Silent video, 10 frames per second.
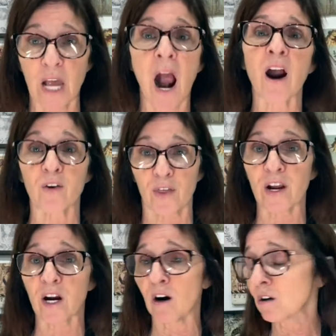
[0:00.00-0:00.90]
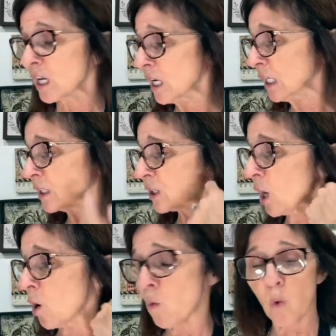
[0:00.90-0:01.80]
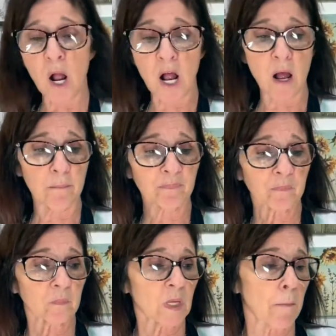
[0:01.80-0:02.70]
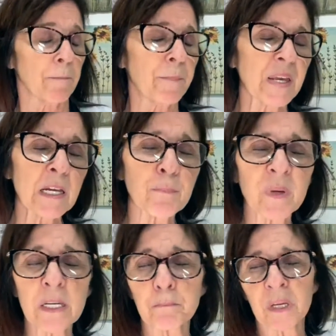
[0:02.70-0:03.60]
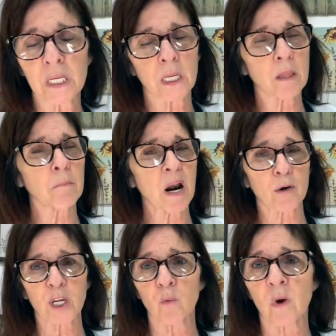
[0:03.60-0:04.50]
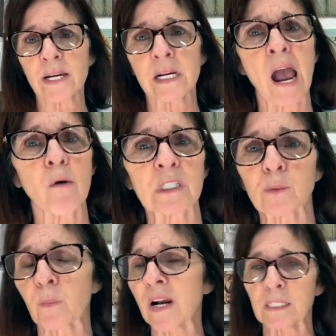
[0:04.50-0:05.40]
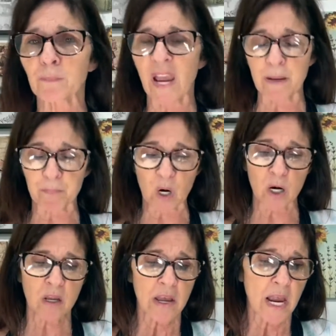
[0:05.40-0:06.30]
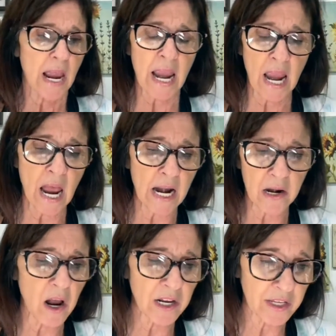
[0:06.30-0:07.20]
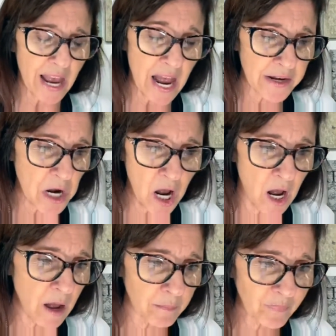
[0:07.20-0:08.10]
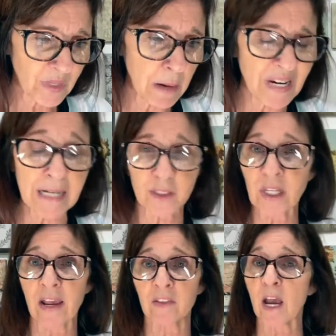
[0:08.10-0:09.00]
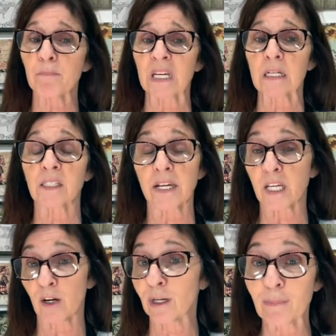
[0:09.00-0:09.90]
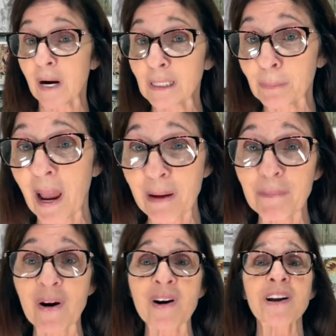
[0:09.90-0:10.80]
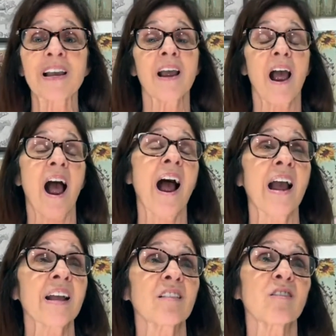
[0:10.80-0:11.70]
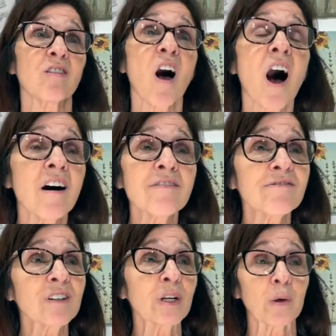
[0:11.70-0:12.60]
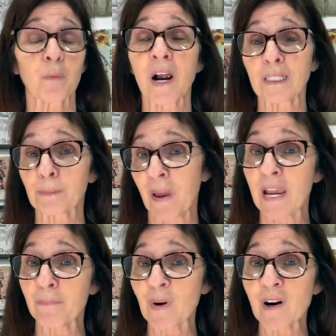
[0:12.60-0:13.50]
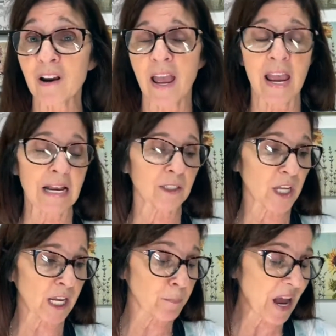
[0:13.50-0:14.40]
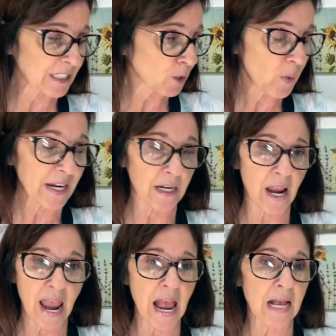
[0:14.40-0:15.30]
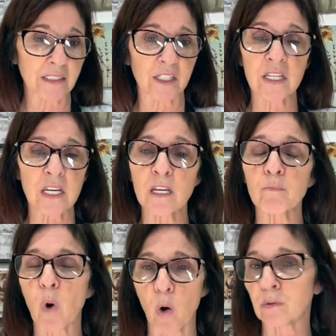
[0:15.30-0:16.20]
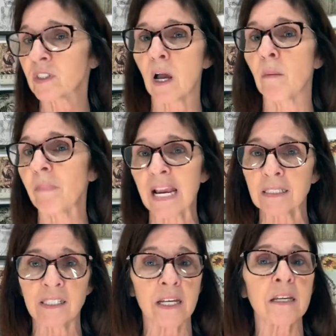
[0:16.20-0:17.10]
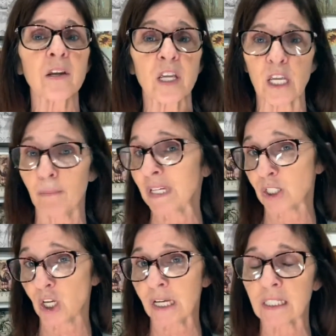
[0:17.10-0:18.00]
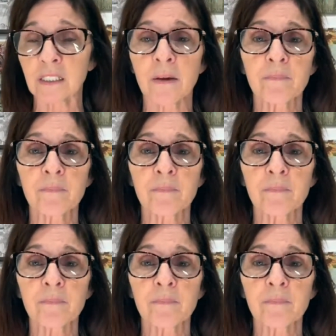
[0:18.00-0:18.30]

are there? So um, big, big, big in the market right now is rice paper. And again, um, I'm not saying that because I carry rice paper. I love rice paper, and Decoupage Queen has the most amazing images.